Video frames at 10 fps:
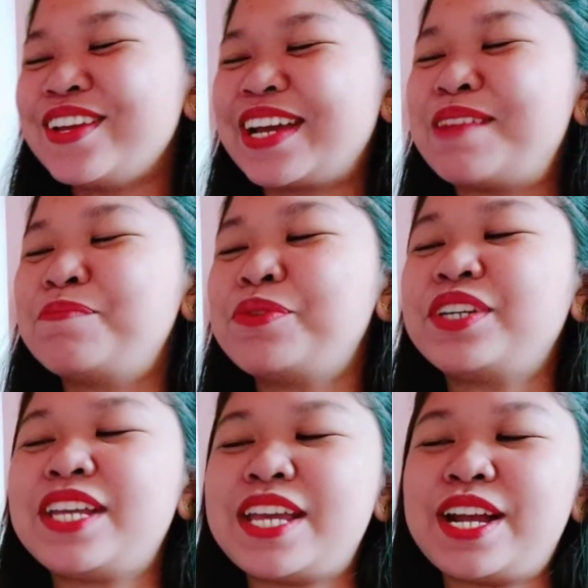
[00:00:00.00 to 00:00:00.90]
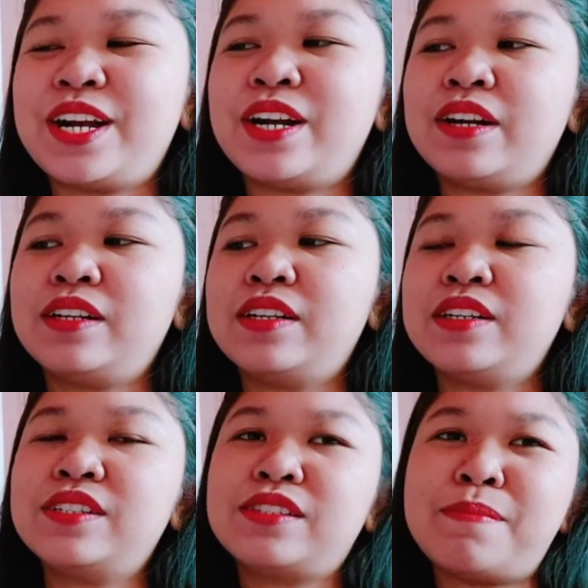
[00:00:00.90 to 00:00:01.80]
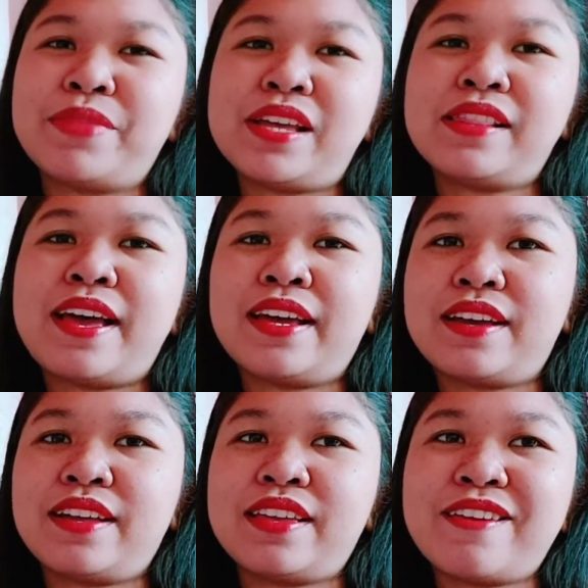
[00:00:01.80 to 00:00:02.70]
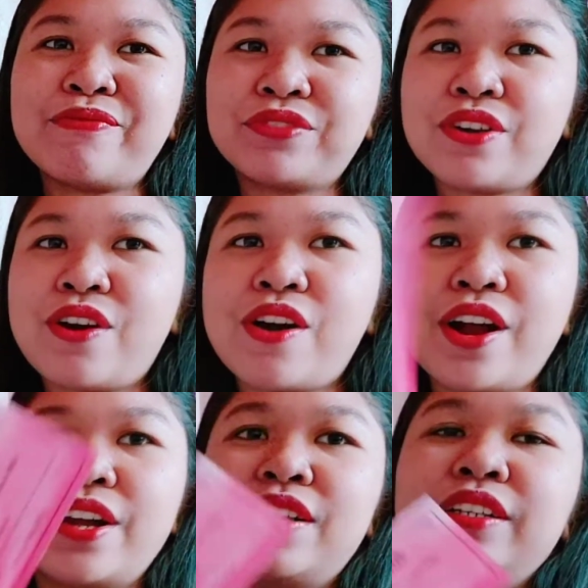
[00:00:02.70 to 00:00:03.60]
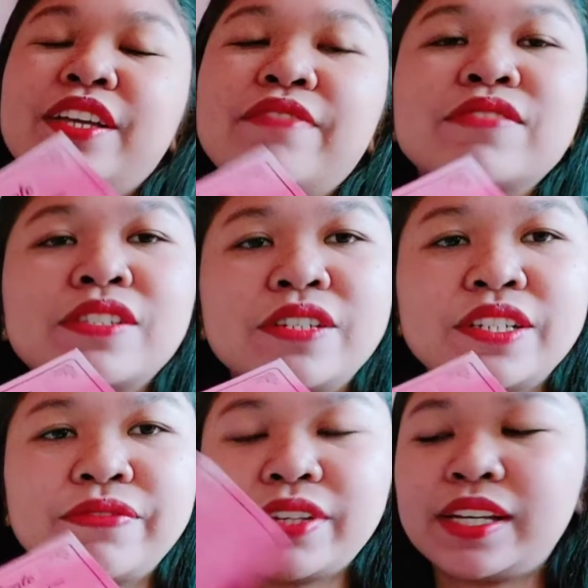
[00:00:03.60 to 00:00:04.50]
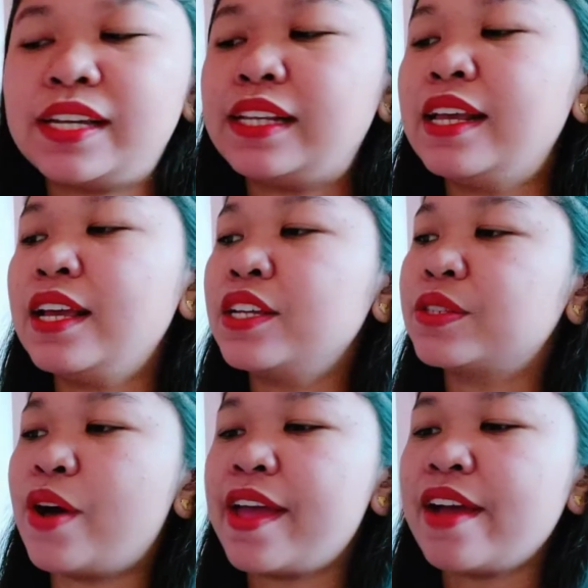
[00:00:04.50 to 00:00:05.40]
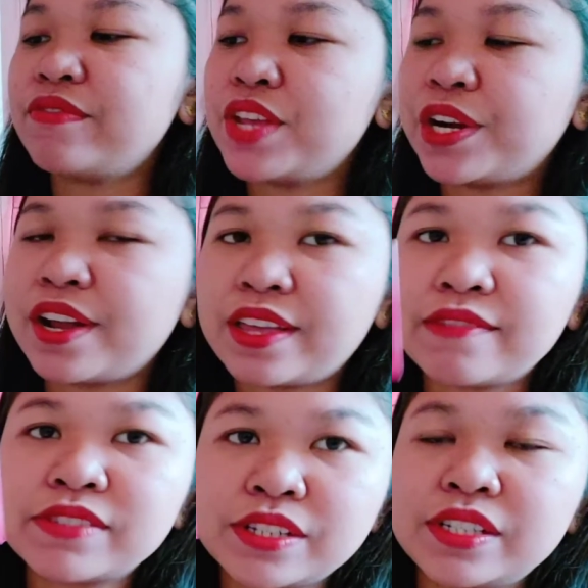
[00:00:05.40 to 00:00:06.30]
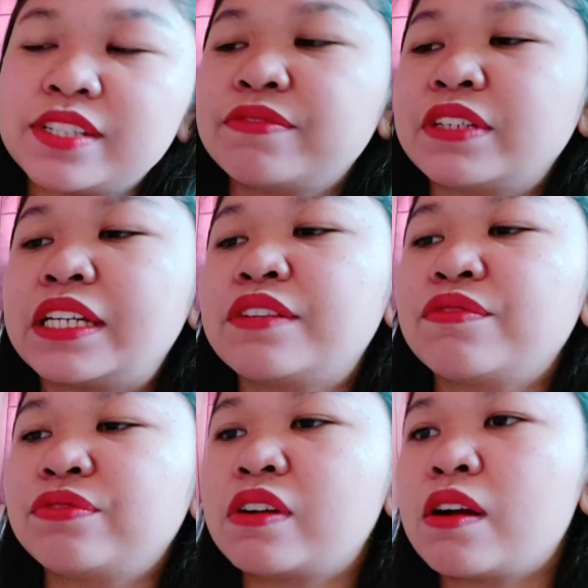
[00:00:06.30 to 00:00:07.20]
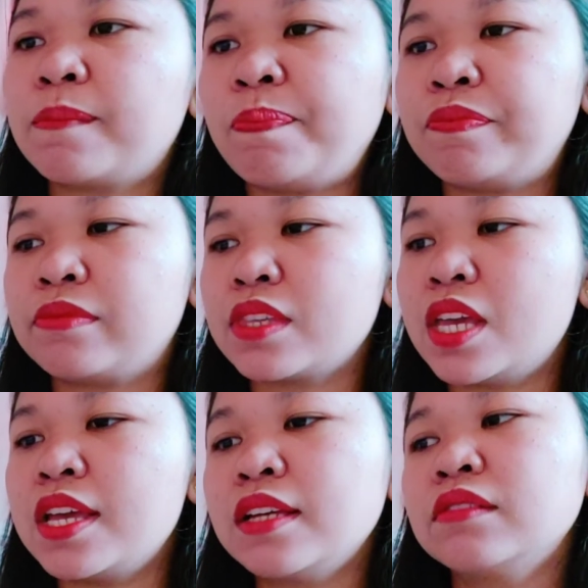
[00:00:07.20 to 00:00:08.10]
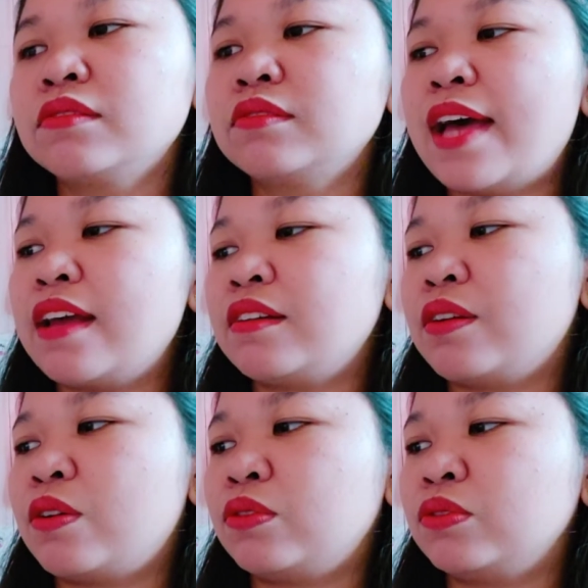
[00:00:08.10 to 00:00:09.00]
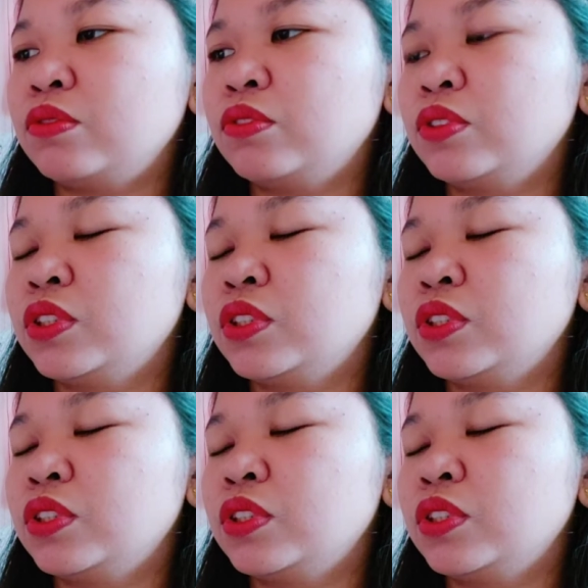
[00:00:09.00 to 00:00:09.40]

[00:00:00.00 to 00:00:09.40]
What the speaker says: you can put here something like a gift card, a gift certificate. So I have here a gift certificate from, I don't know,